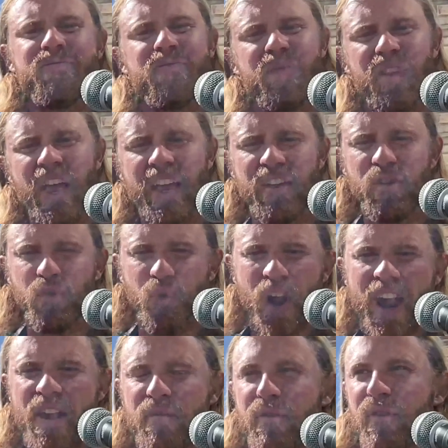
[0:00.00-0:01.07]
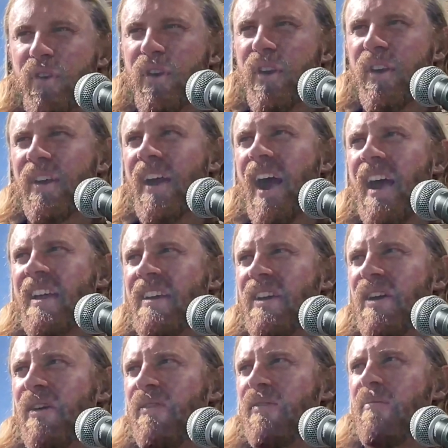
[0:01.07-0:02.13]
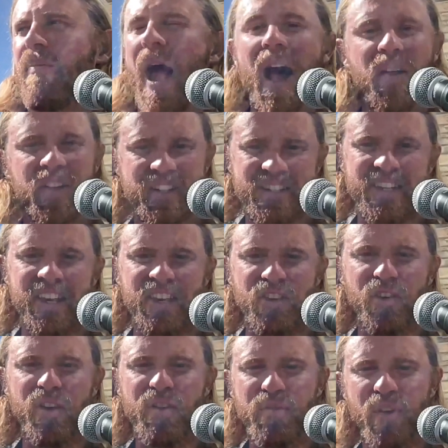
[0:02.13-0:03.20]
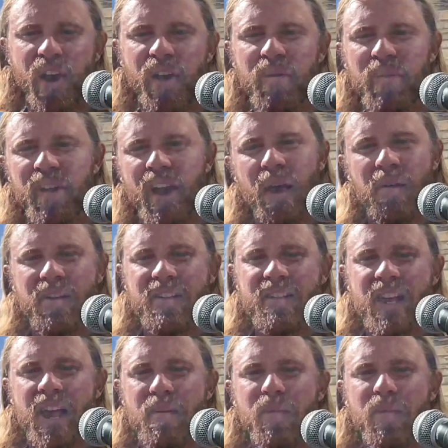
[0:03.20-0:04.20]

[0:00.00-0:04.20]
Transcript: like great for kind of balancing your environment, I would say.